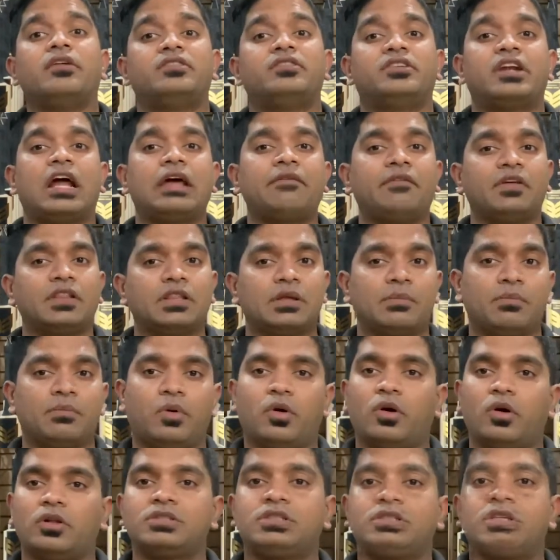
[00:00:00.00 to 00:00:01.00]
driving the
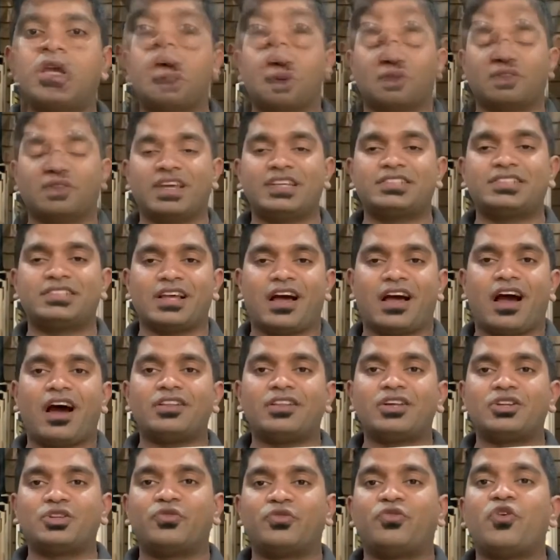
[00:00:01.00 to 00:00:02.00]
balls. So these are the
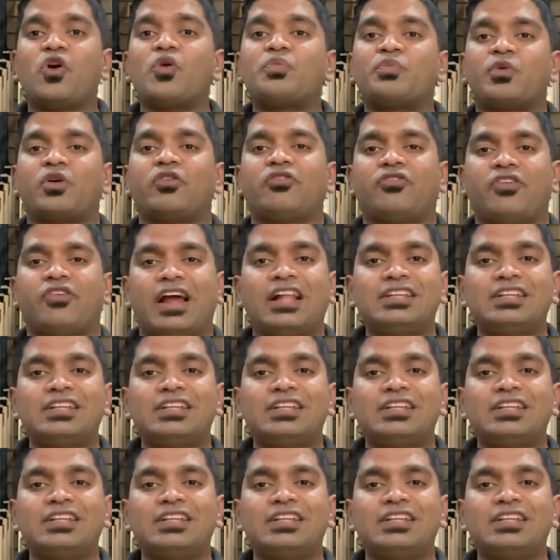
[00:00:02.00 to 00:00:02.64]
4 profiles